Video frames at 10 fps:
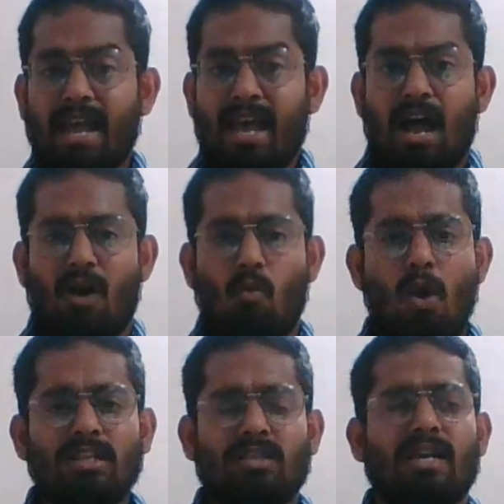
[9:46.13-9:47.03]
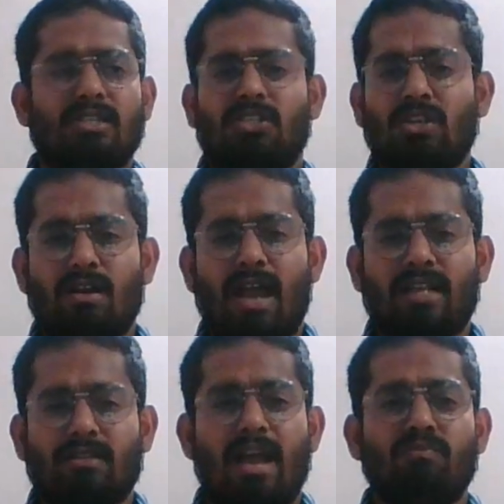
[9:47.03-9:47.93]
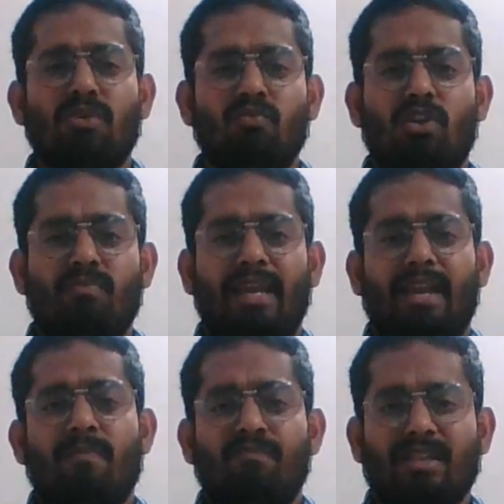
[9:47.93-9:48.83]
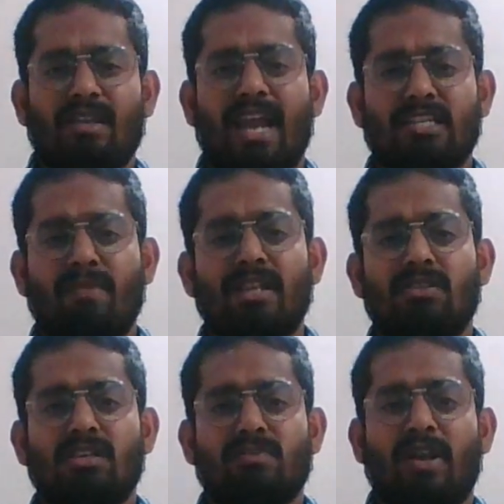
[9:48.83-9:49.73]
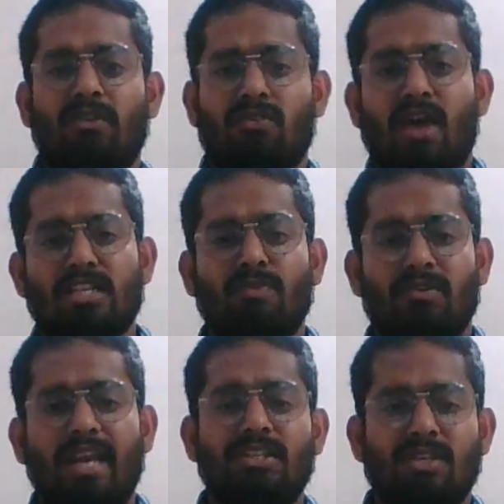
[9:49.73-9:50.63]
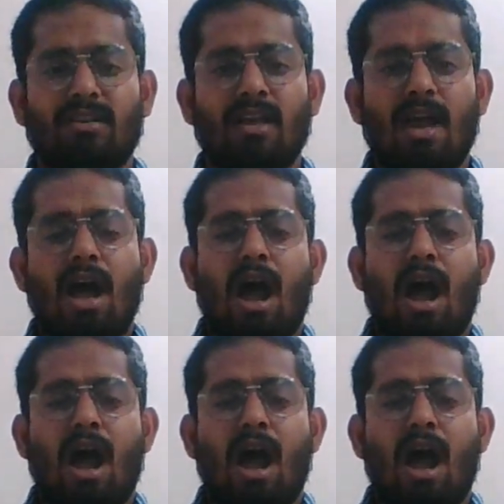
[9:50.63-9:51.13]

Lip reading: One such example would be the expenses spent on transportation,